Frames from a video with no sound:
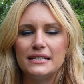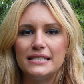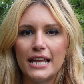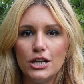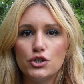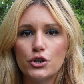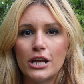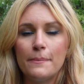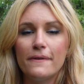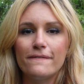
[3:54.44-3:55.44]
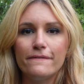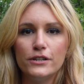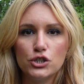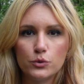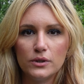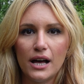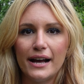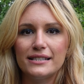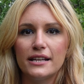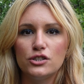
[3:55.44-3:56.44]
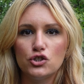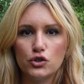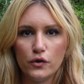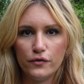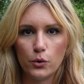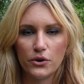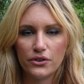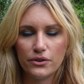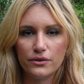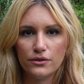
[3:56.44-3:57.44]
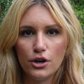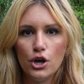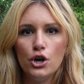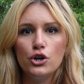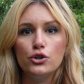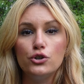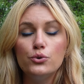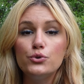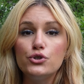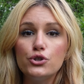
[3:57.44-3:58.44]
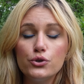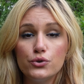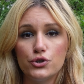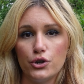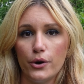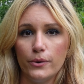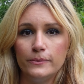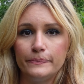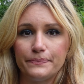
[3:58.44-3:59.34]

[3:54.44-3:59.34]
daydream, visualize, and so forth, you do so